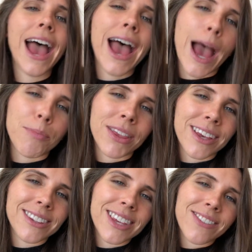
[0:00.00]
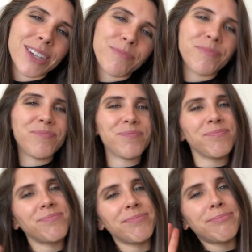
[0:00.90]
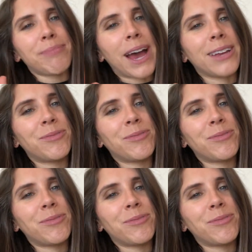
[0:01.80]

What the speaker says: Happy Thanksgiving. Bye.